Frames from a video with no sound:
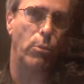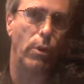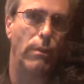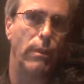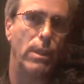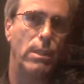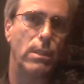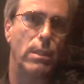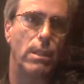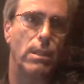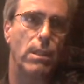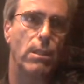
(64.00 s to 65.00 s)
and privilege
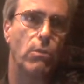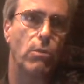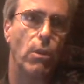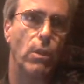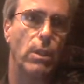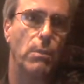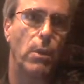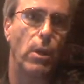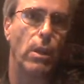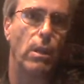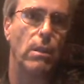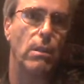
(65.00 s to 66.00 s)
that's controlling the
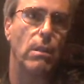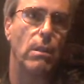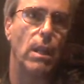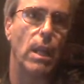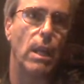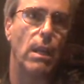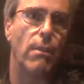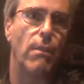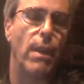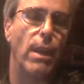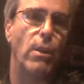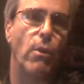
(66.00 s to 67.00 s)
market,
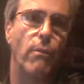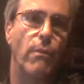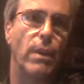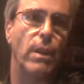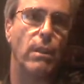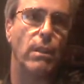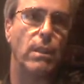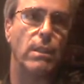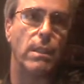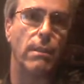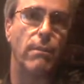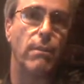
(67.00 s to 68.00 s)
and they don't feel
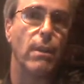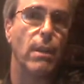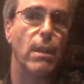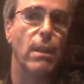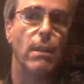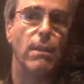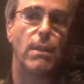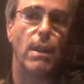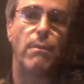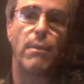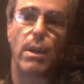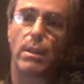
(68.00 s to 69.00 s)
as if
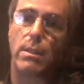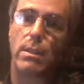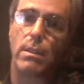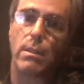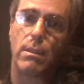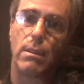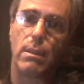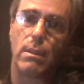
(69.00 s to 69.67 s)
they've got